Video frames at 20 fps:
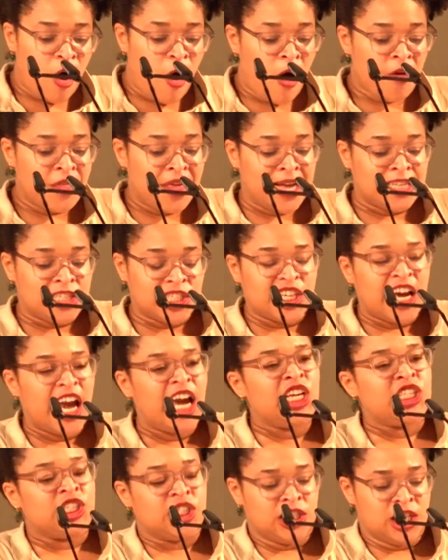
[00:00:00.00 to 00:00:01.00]
all the
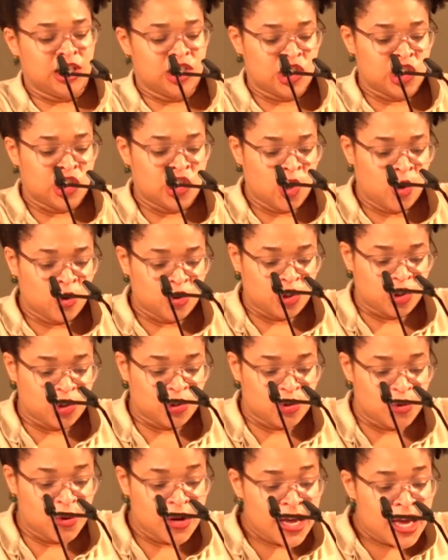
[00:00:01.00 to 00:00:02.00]
education and
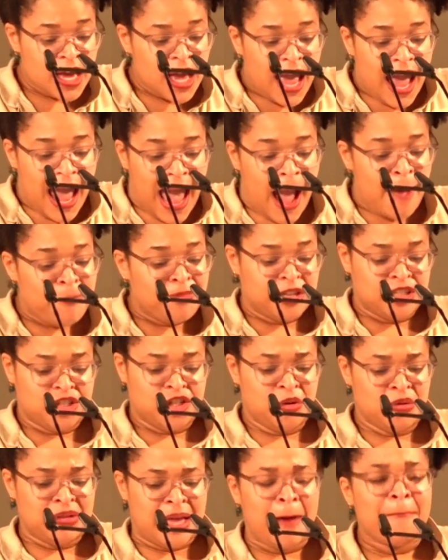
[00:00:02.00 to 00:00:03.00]
social
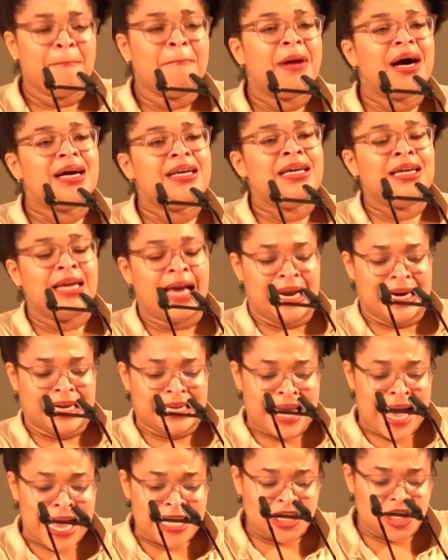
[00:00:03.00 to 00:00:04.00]
aptitude that money and
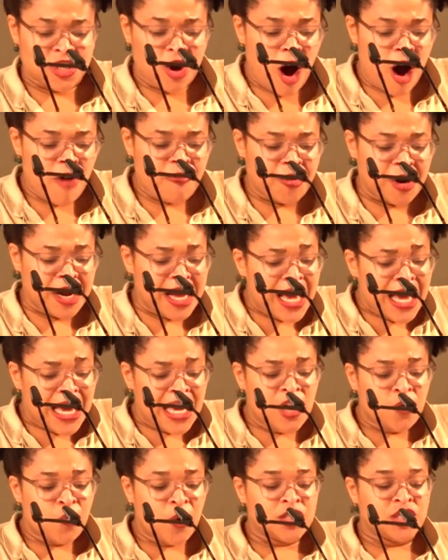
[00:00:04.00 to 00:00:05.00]
class could offer,
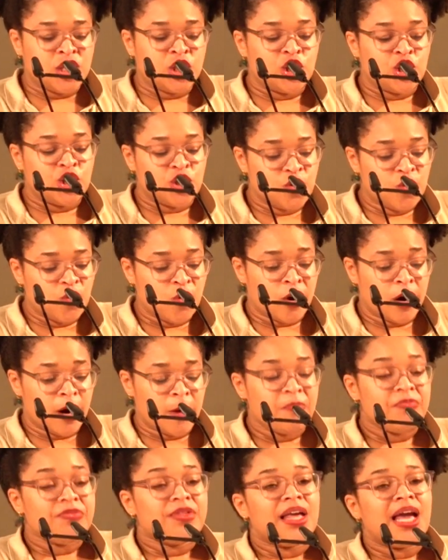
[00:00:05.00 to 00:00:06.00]
he wasn't sure
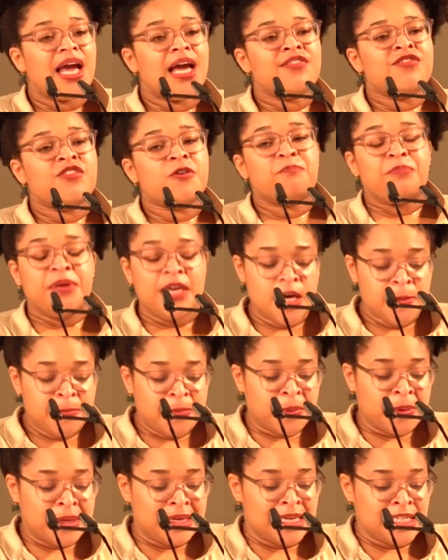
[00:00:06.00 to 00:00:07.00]
if the
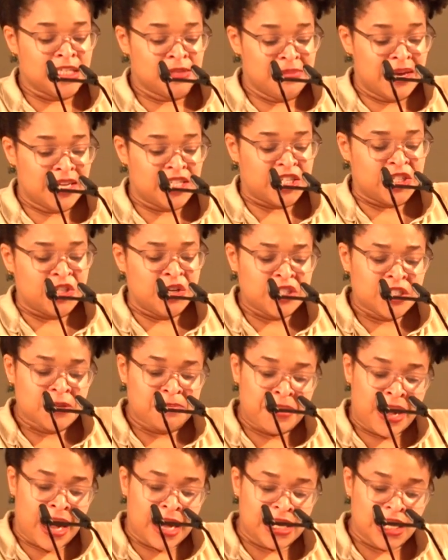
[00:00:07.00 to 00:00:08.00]
people in his midst looked
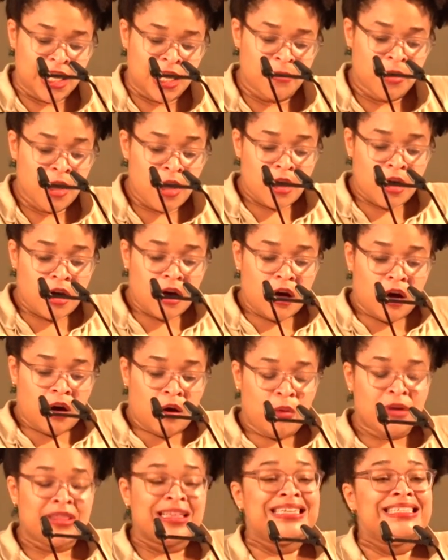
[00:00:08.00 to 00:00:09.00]
upon him
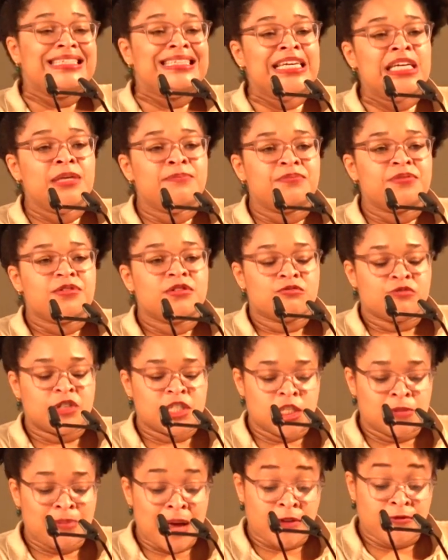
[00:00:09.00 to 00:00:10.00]
with a deep,
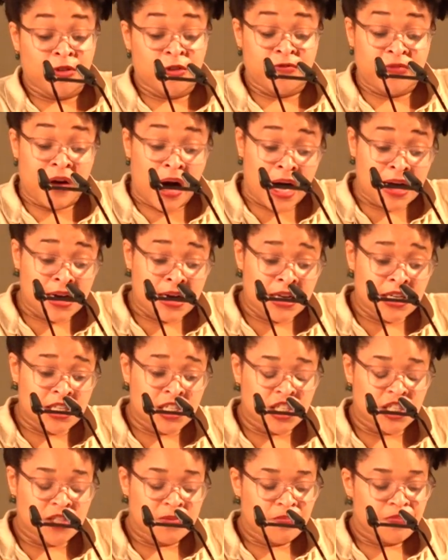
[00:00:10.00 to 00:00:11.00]
respectful
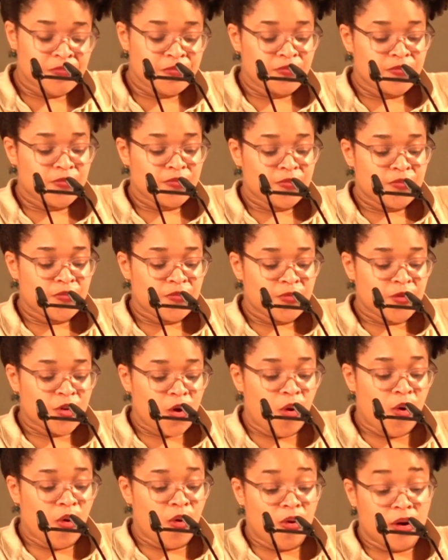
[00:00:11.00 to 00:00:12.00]
fondness
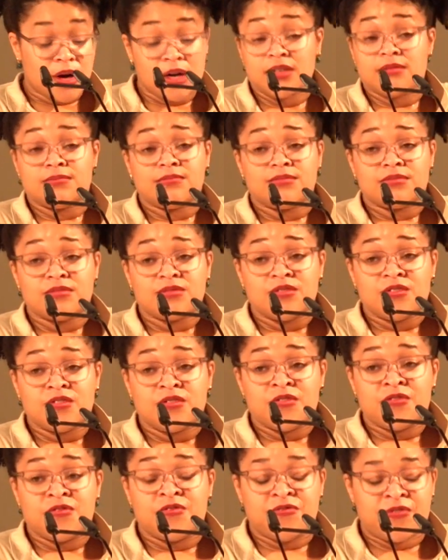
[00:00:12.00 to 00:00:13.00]
or
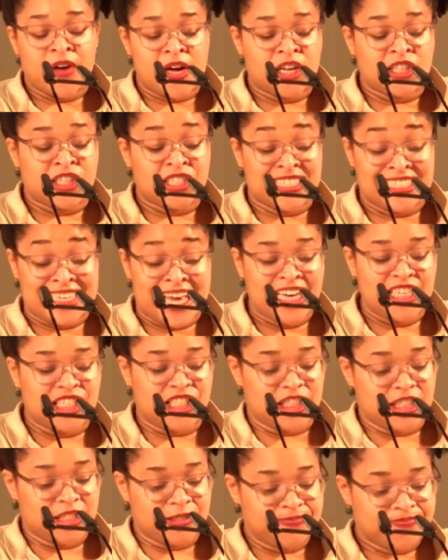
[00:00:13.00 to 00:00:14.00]

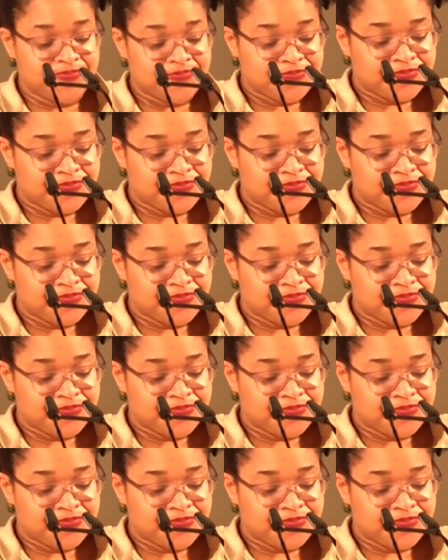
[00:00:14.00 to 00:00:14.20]
fetishization.